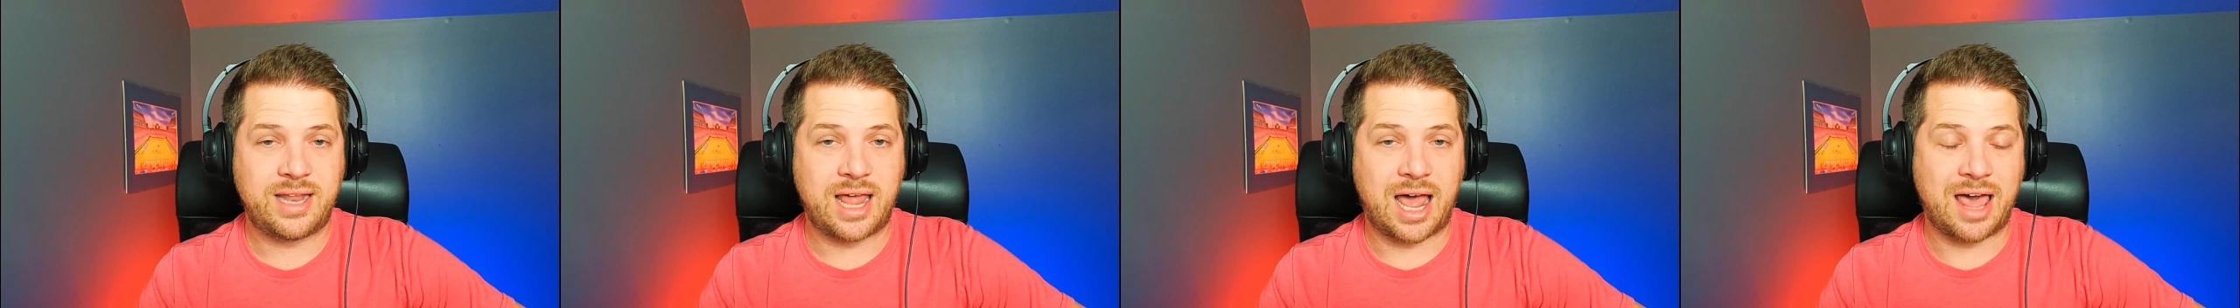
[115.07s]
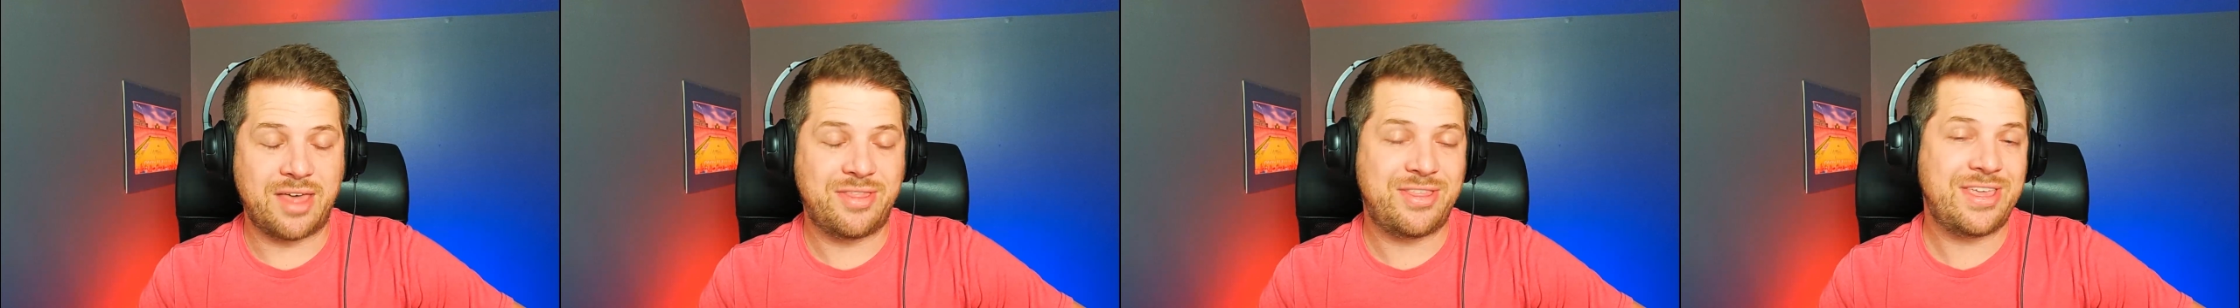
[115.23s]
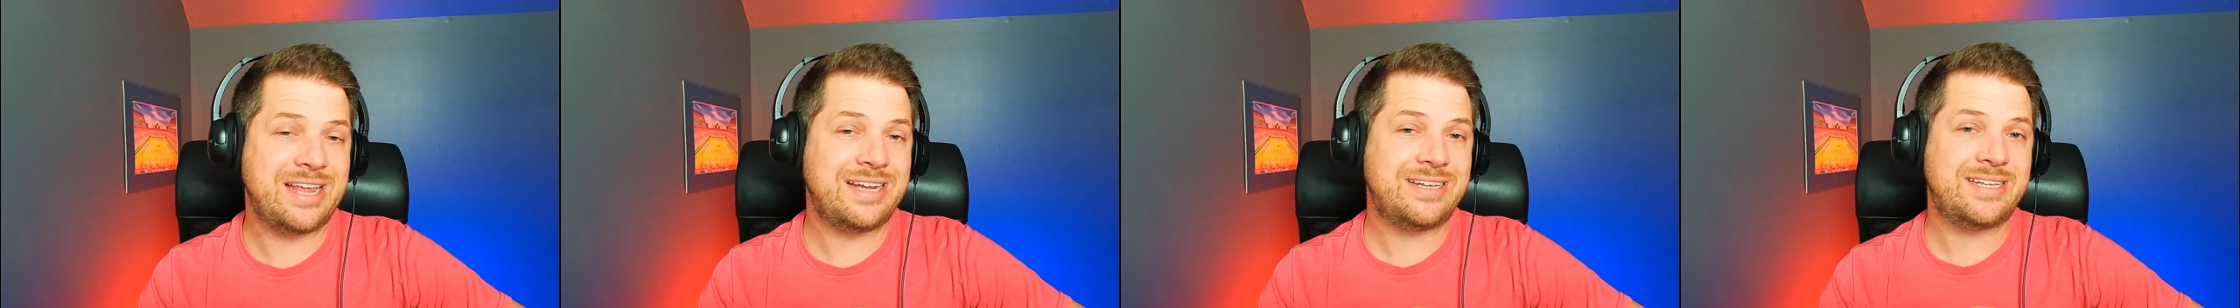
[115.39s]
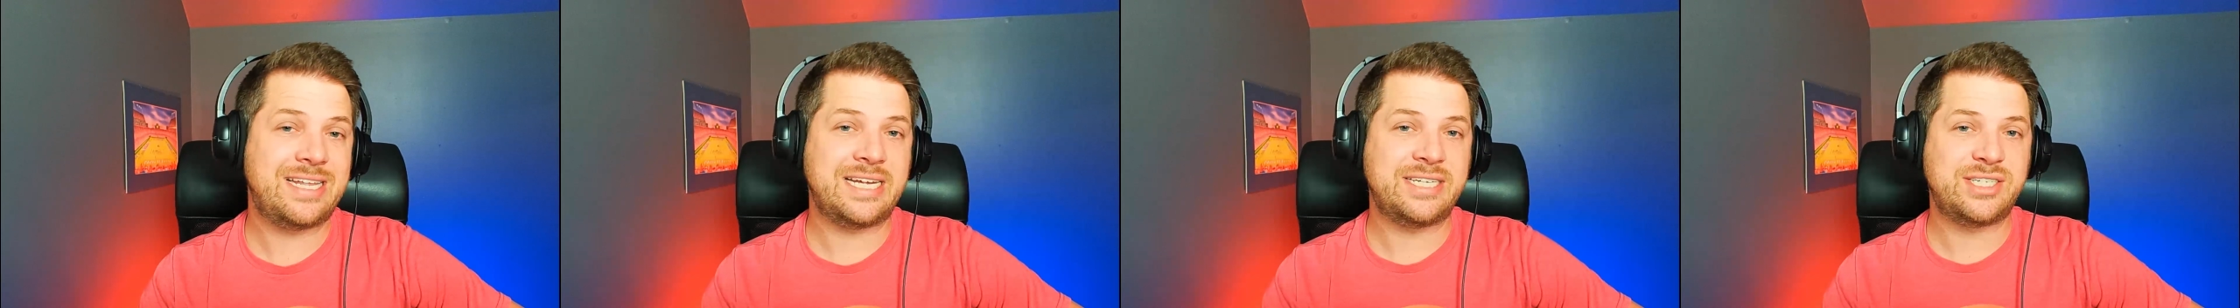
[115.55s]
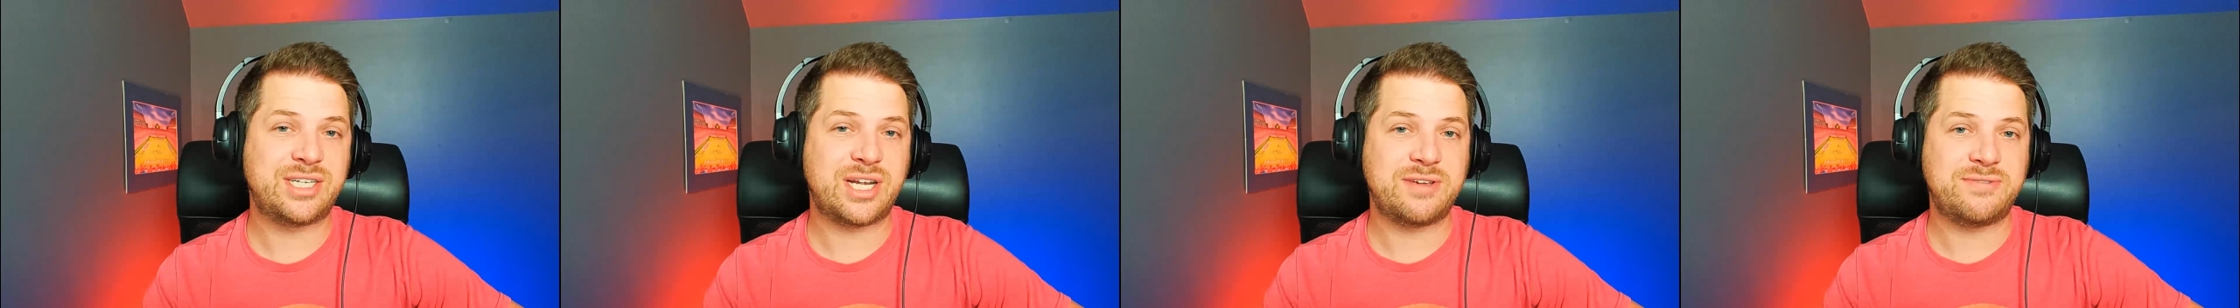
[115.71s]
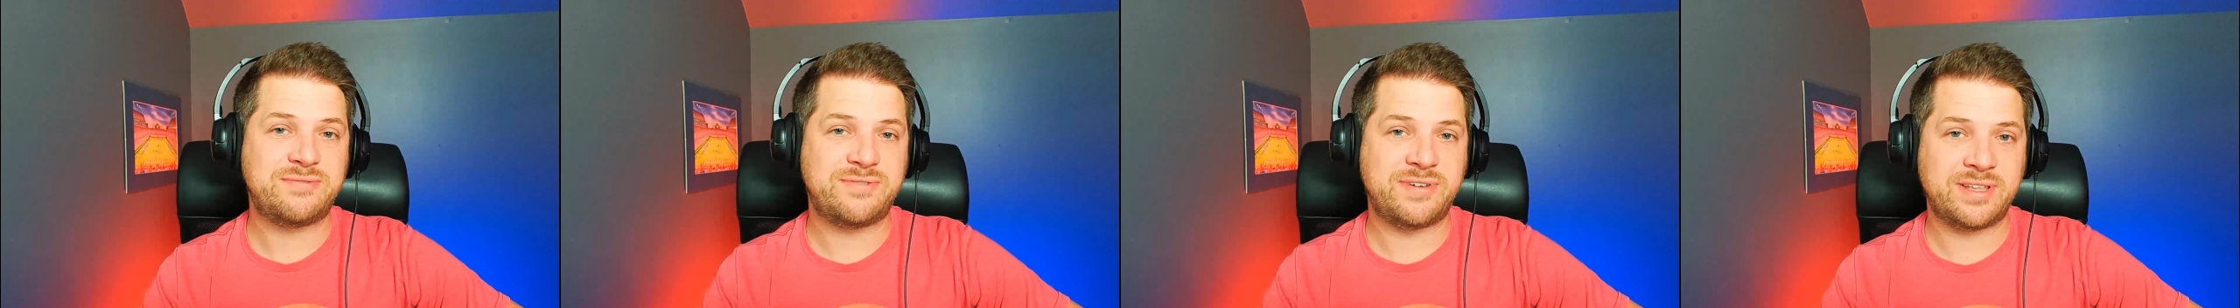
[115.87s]
I think
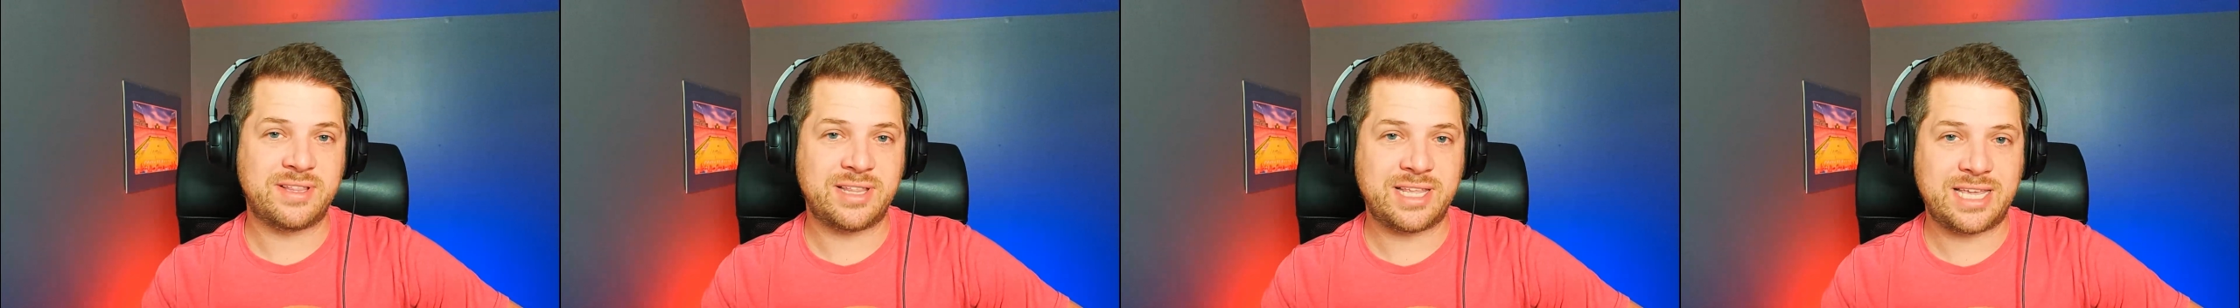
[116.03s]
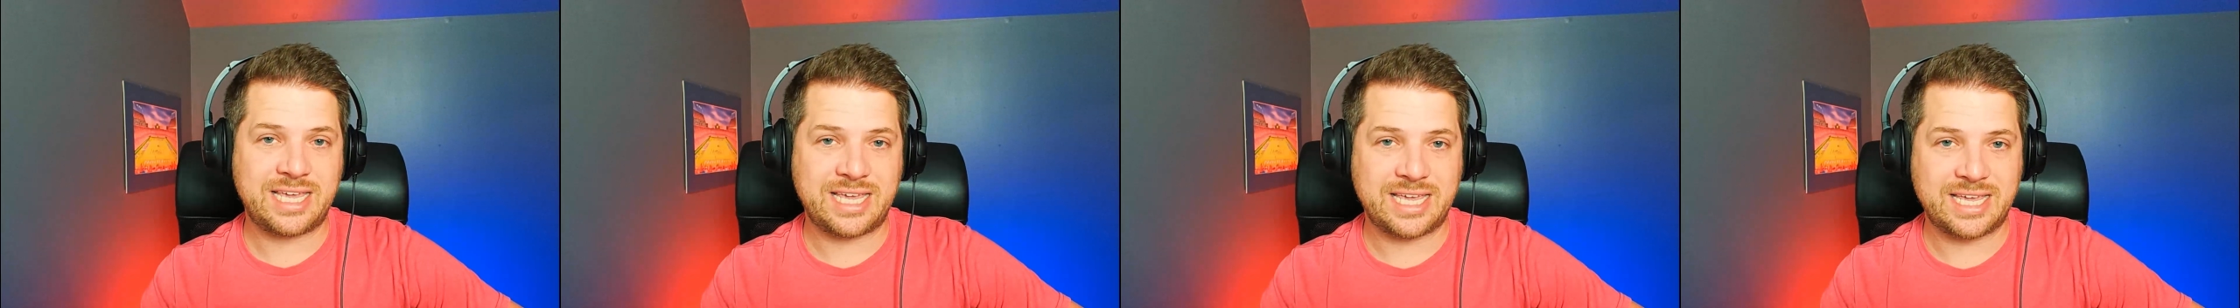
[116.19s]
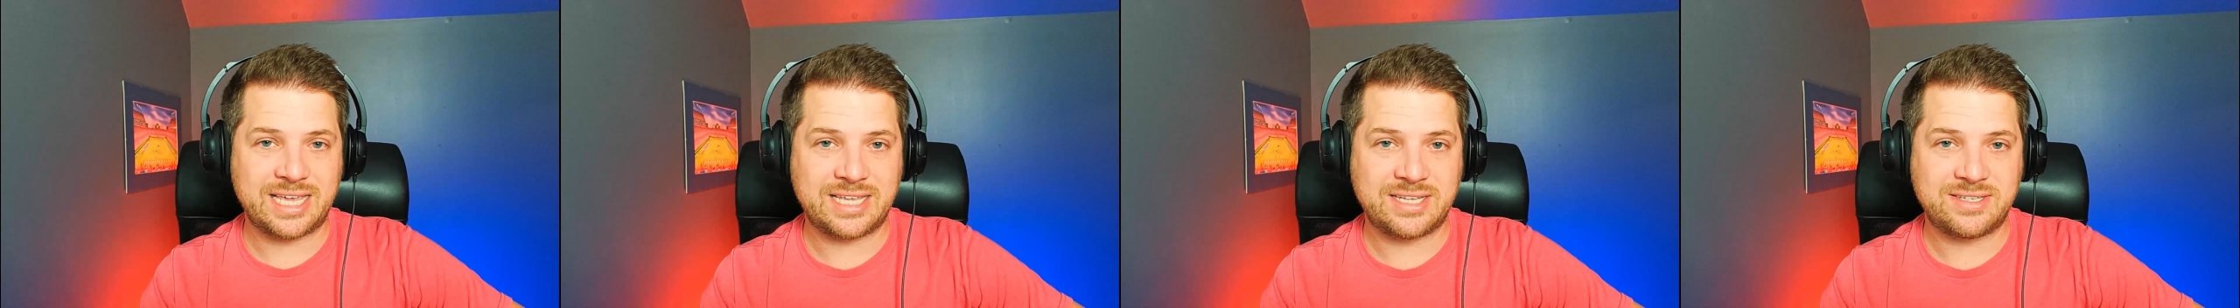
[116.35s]
TJ Finley